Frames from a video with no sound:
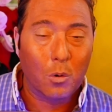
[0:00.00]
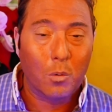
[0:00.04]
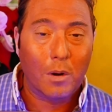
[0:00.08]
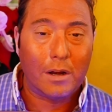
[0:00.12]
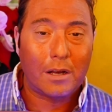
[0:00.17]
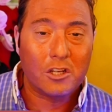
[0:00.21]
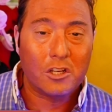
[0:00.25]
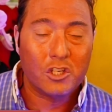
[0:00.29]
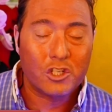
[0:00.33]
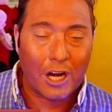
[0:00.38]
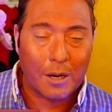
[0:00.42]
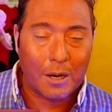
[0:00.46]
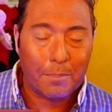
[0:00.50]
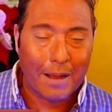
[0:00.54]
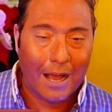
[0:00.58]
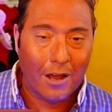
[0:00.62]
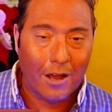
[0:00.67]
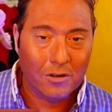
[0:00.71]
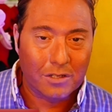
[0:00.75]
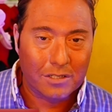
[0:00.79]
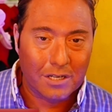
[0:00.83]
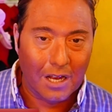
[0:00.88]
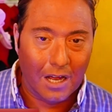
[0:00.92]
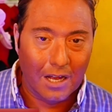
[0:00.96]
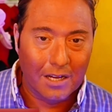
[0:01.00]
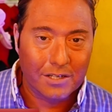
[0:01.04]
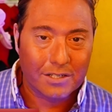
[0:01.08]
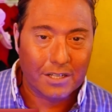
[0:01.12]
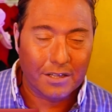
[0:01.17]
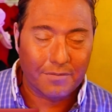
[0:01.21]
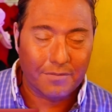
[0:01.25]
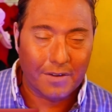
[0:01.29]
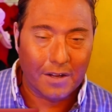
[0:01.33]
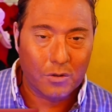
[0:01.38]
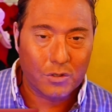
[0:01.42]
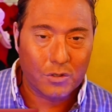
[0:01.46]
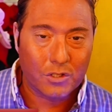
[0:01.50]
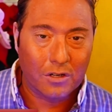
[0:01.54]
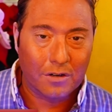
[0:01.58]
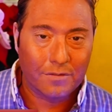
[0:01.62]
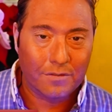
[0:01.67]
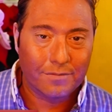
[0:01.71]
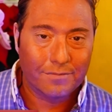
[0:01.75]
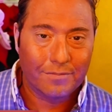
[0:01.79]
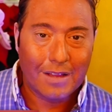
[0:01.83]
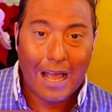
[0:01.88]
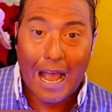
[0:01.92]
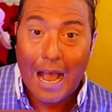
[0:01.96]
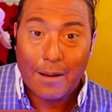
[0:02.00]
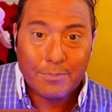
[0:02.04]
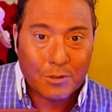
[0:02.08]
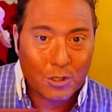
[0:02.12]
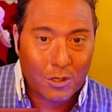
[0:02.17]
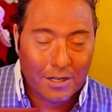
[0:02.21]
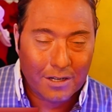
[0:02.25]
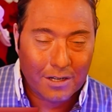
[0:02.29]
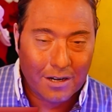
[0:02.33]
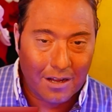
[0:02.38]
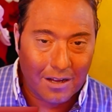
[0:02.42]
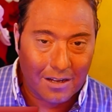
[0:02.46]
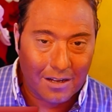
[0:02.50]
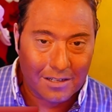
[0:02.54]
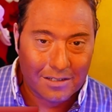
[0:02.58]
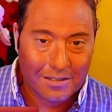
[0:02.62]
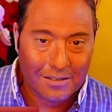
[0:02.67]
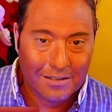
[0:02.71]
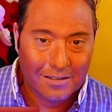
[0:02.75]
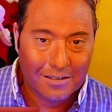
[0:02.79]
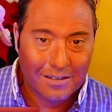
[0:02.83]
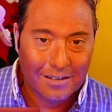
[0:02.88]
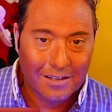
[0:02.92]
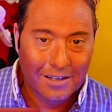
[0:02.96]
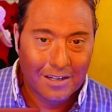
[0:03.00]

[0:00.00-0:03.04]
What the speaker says: what J-POW does at the Federal Reserve? Absolutely not.